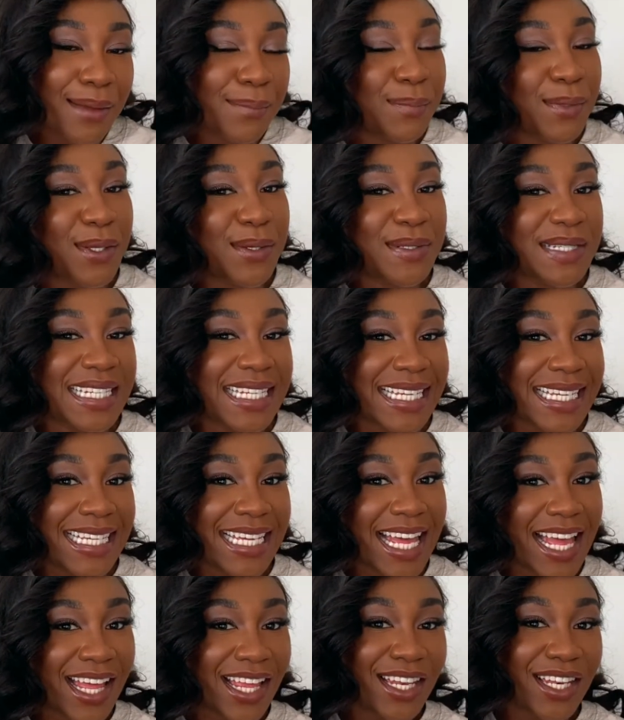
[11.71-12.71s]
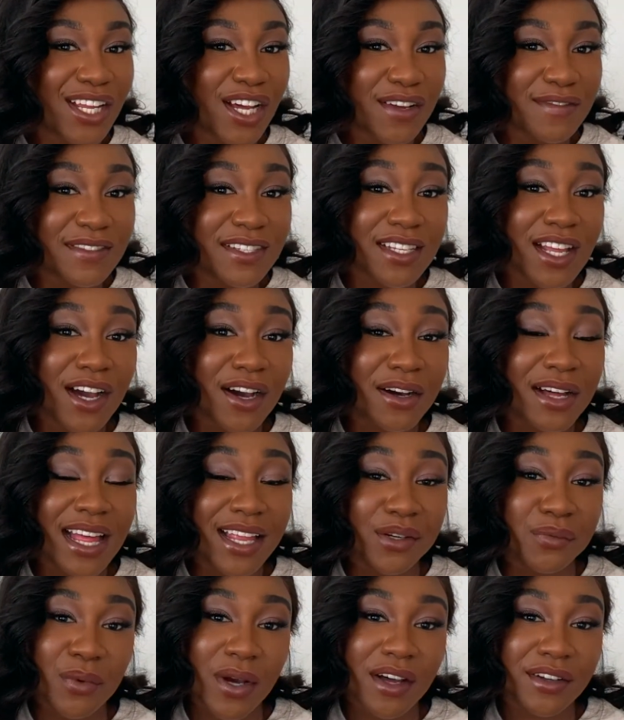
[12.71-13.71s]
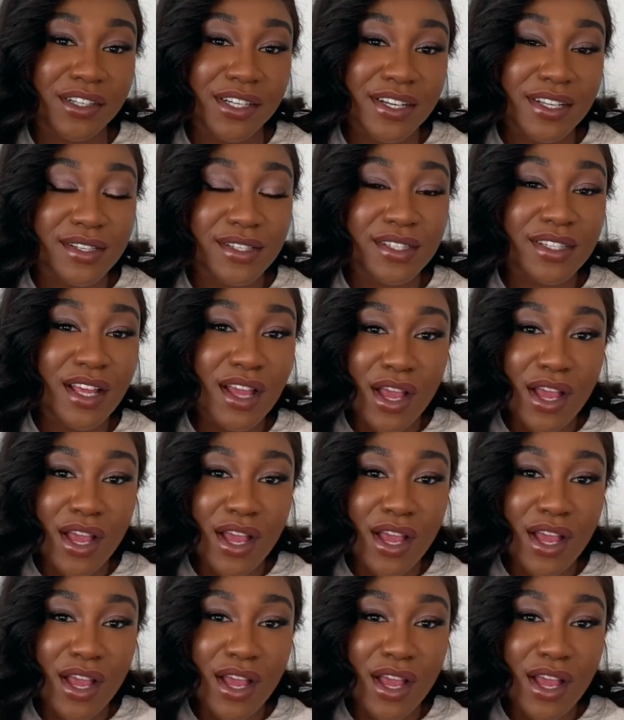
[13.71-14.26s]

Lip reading: beauty, lifestyle and wellness.